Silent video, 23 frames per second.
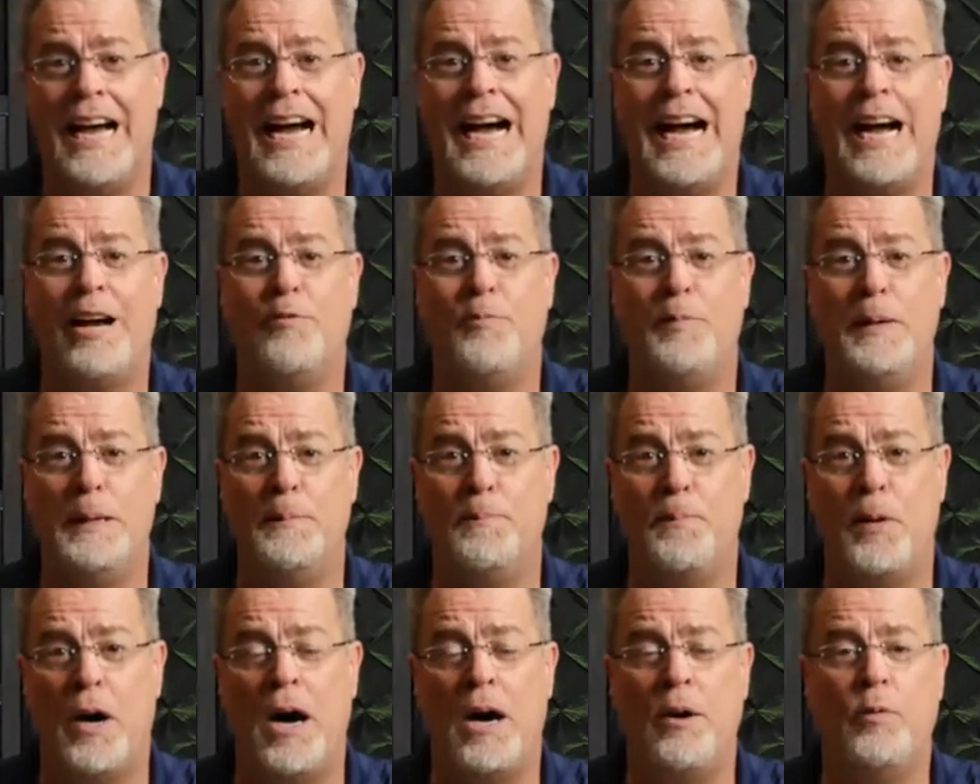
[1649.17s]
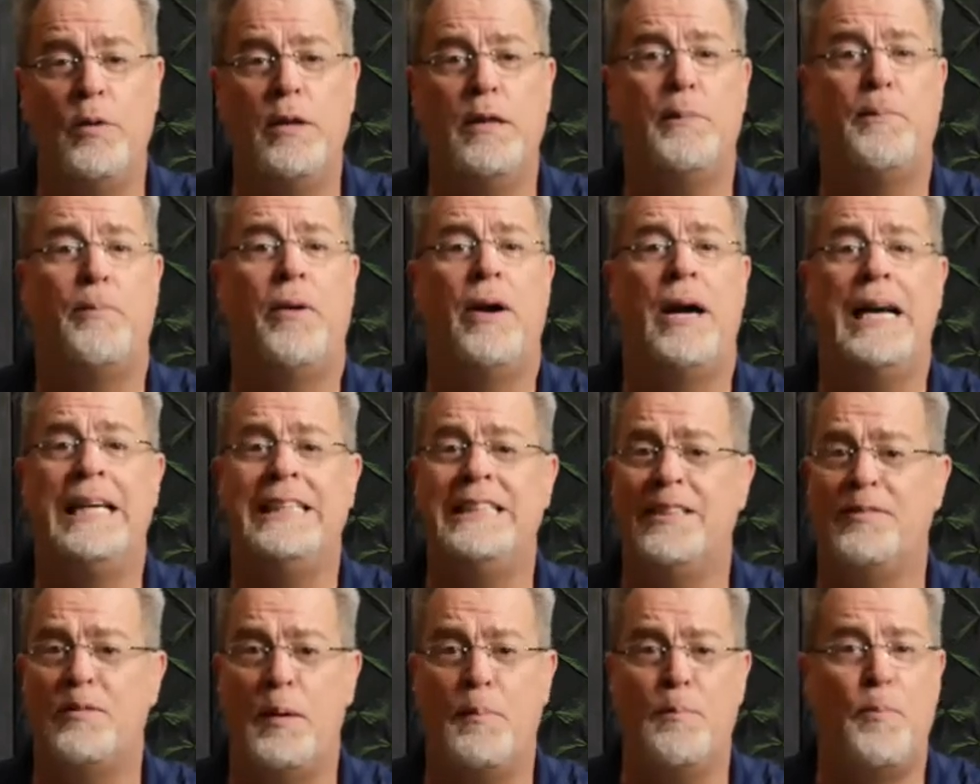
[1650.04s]
I've been bought with a
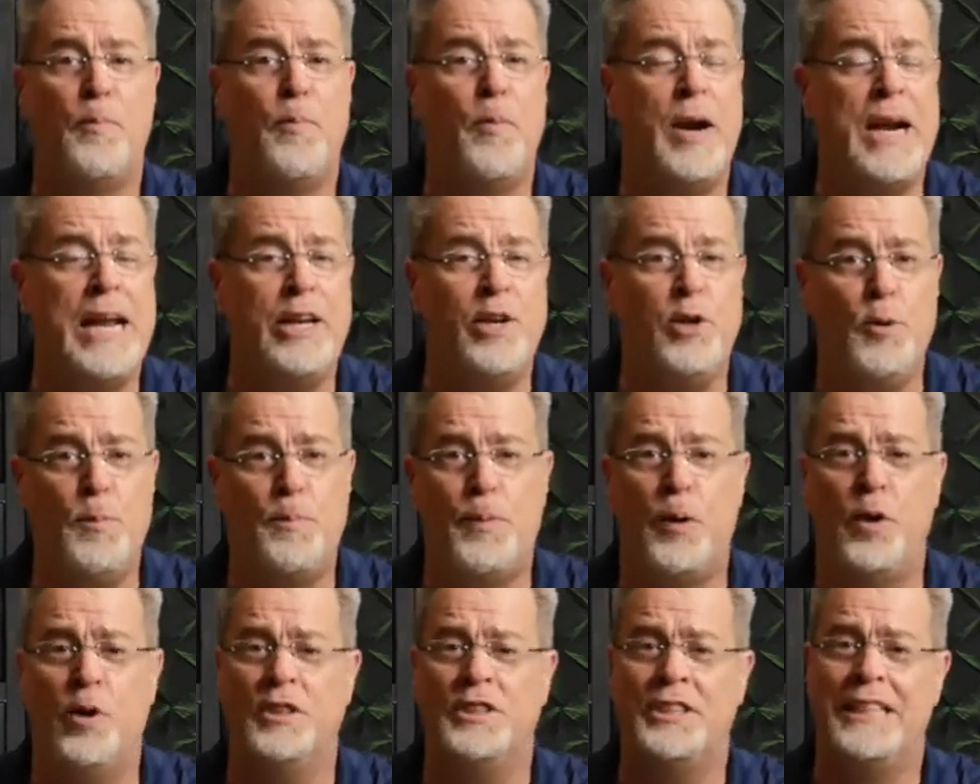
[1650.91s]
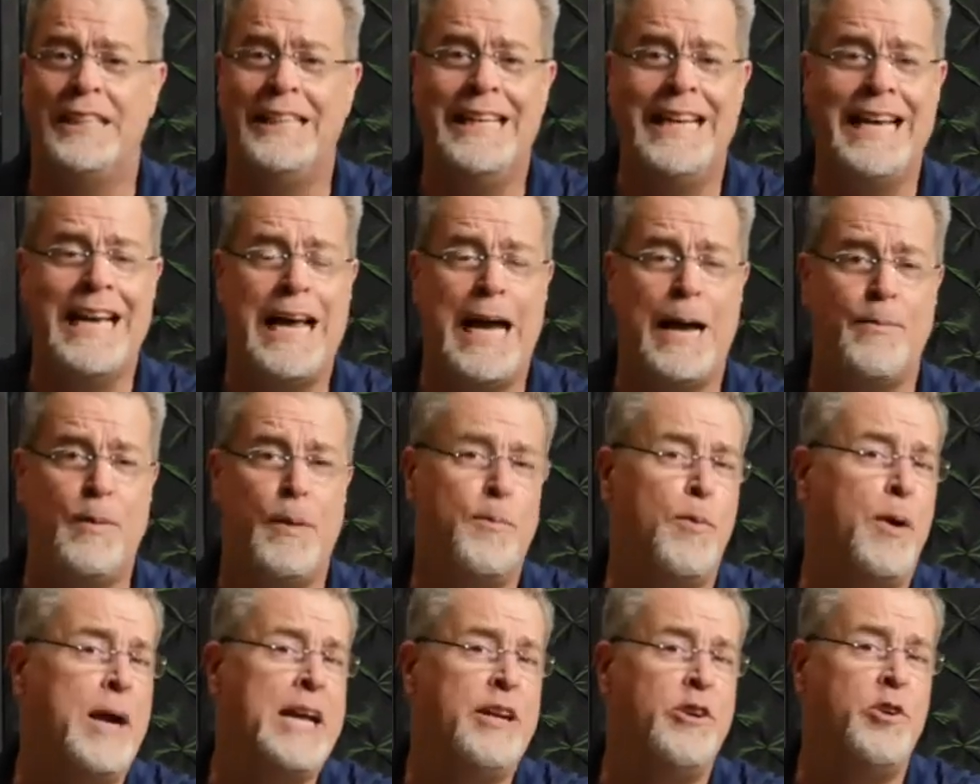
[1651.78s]
price. I'm a brand new person. I'm a
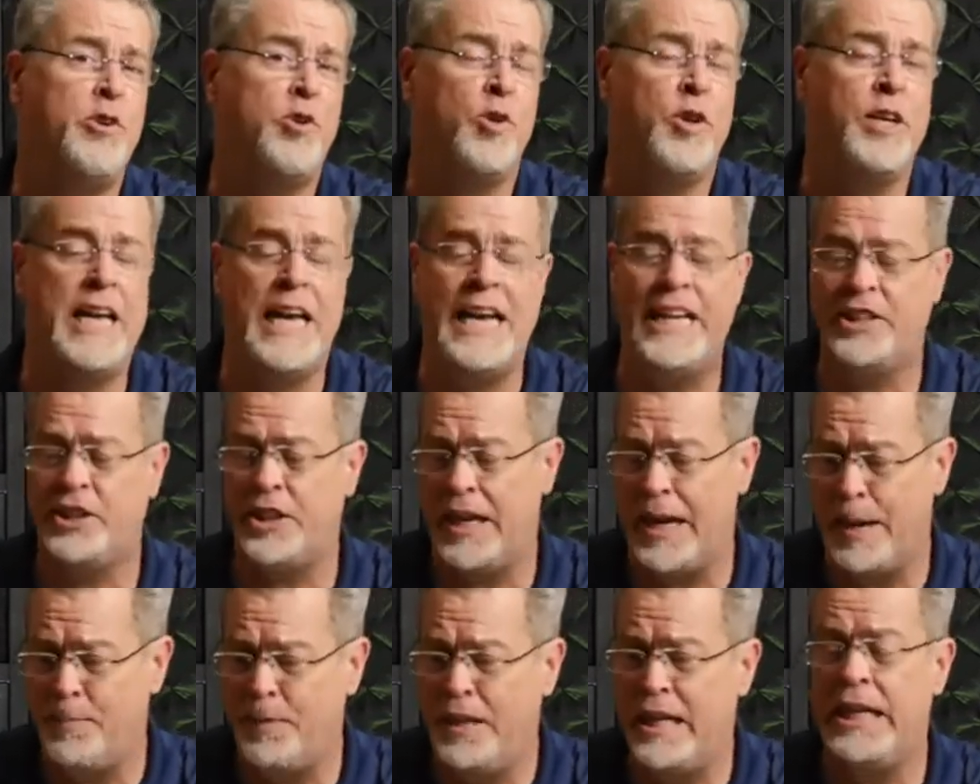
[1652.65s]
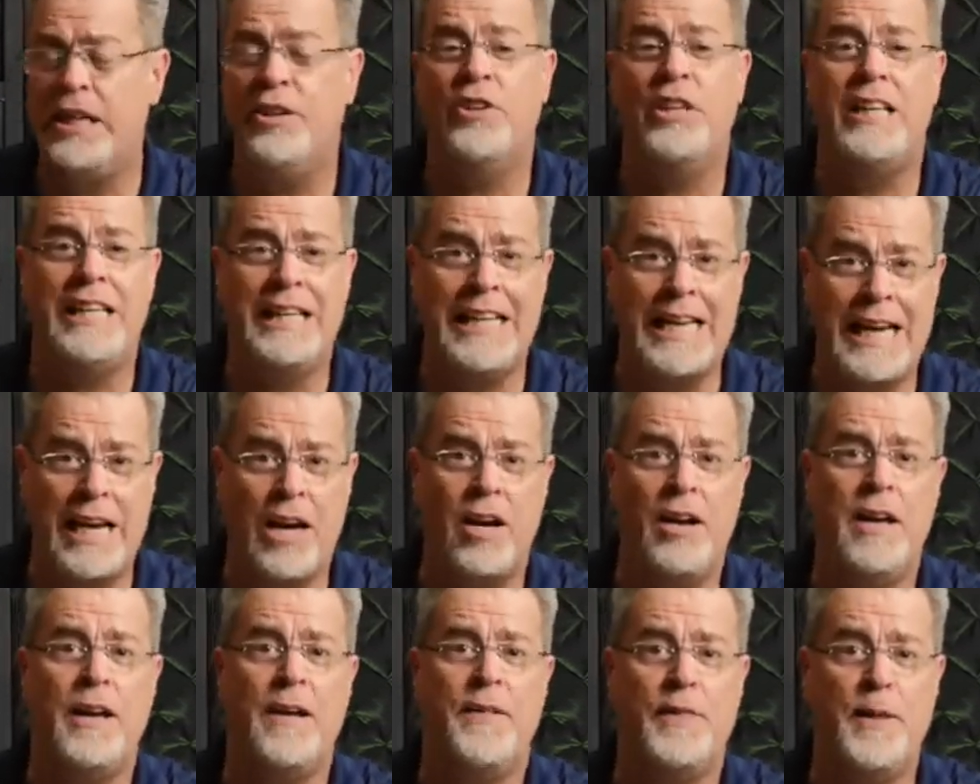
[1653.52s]
brand new creation. I'm yielding
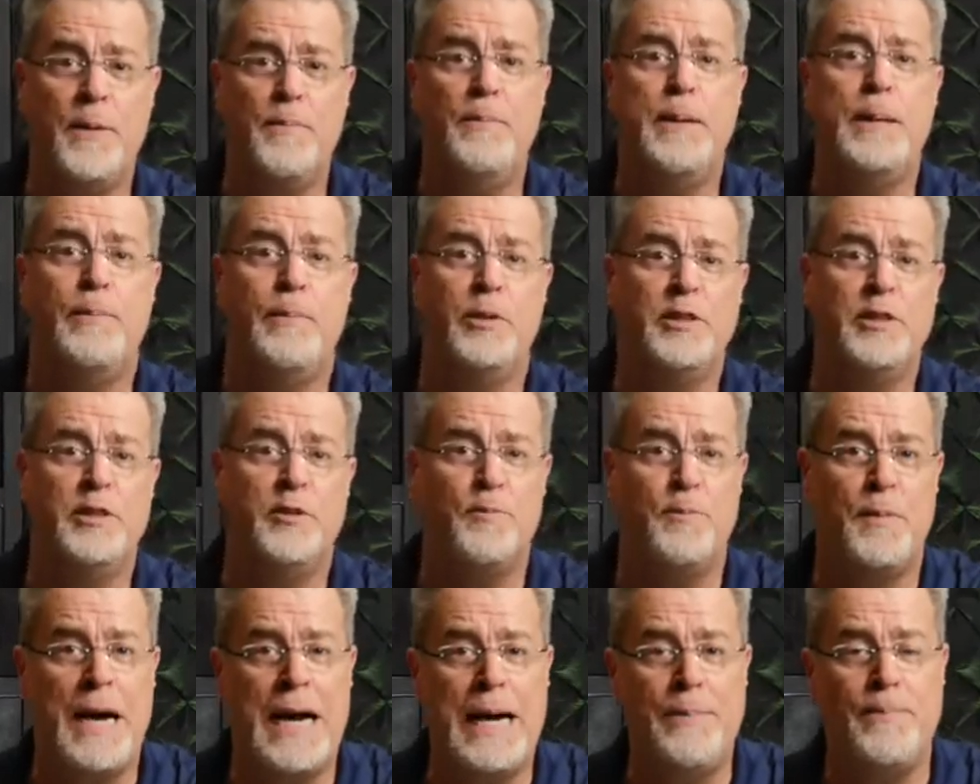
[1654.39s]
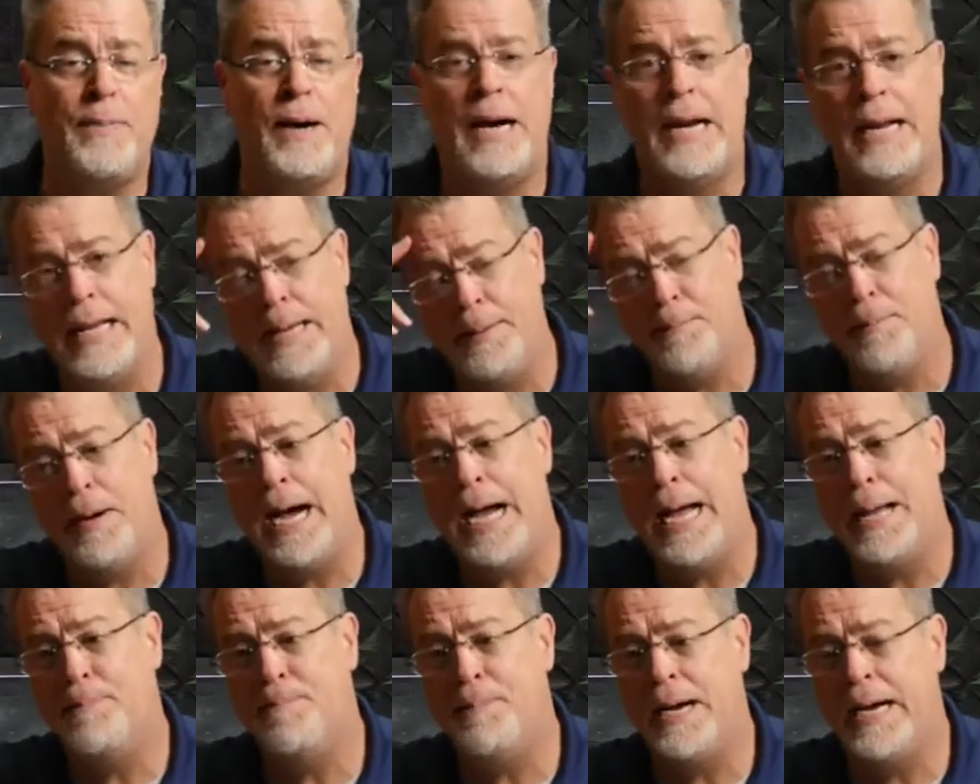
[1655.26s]
now the members of my body,
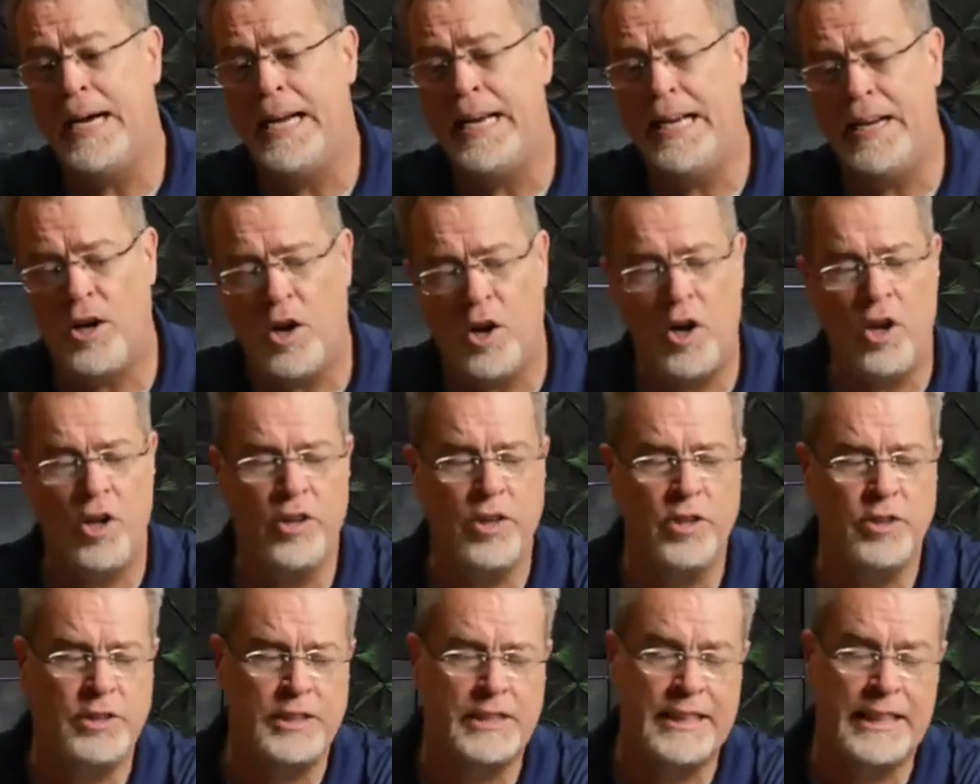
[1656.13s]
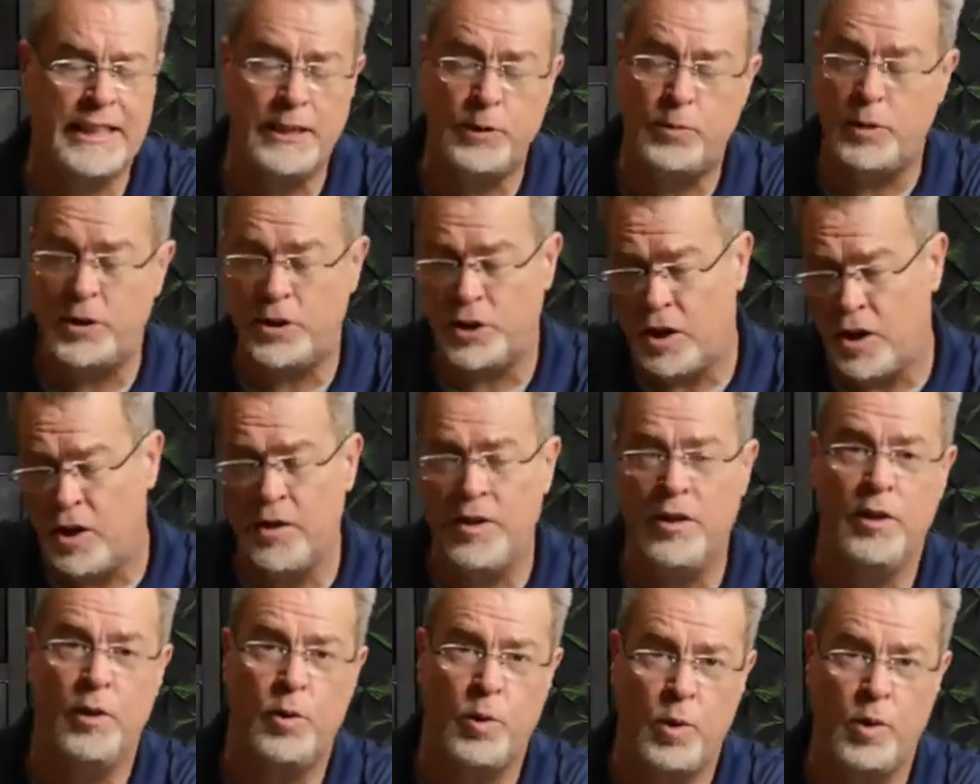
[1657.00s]
my mind, all those things which are
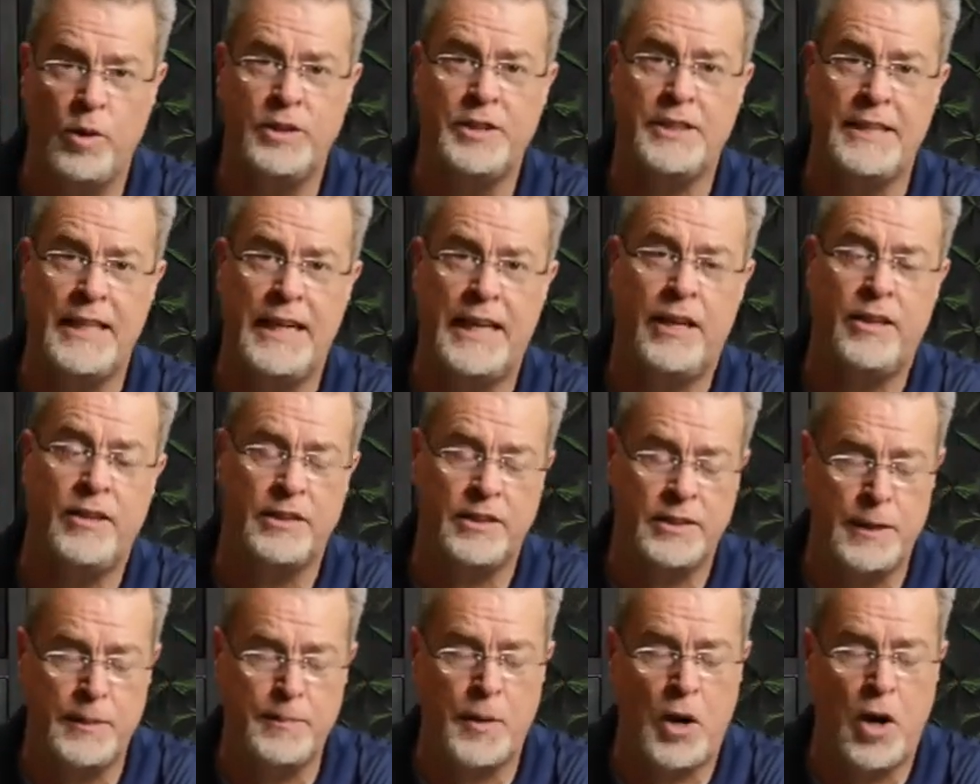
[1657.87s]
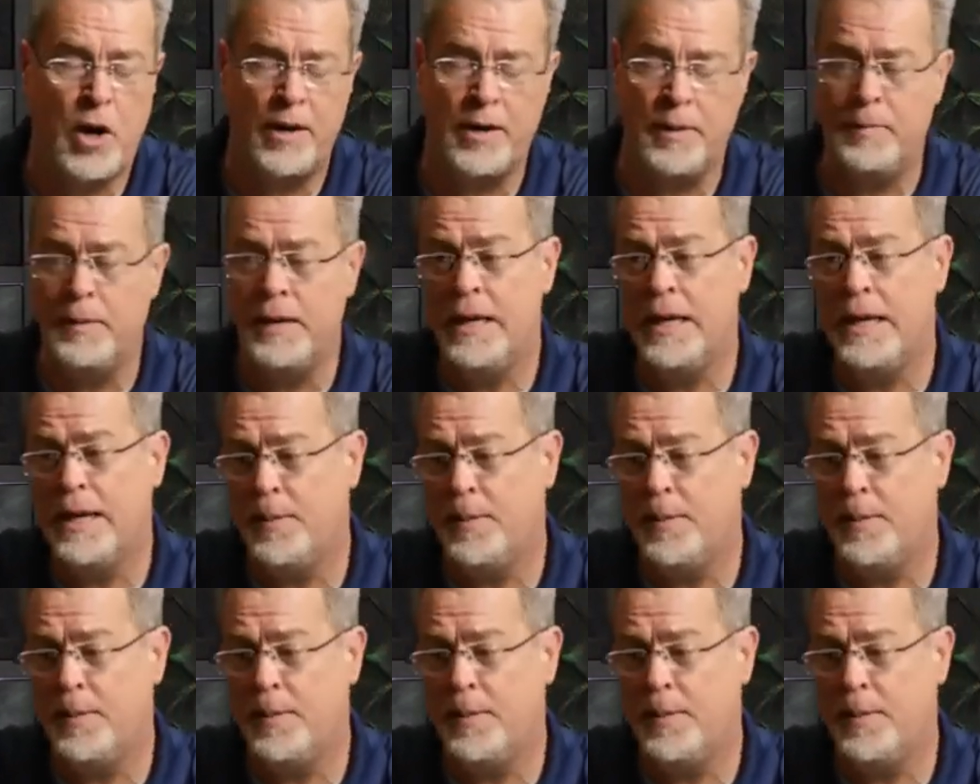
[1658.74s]
the Lord's now because He bought them.